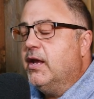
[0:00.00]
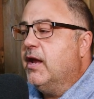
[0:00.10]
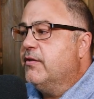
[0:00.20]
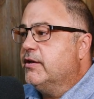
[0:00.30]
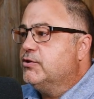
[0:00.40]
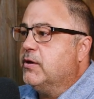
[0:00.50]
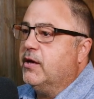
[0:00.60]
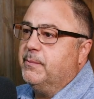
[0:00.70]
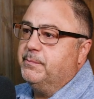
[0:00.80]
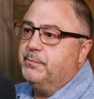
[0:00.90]
and then try
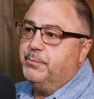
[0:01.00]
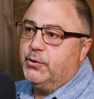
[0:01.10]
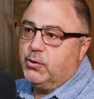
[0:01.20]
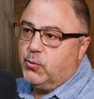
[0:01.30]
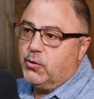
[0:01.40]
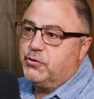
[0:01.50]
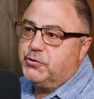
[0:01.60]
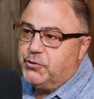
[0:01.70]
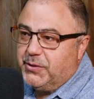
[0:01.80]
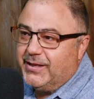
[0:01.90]
to put a word or
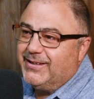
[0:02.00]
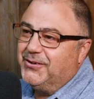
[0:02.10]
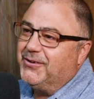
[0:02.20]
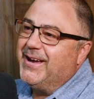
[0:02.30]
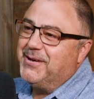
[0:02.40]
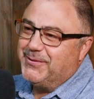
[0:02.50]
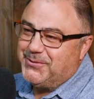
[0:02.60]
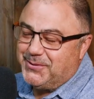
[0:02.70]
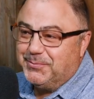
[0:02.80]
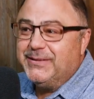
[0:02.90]
two in or an item or
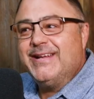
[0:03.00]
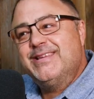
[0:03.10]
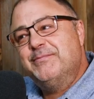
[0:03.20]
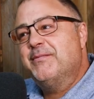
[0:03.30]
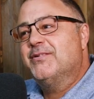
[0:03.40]
two on the plate that maybe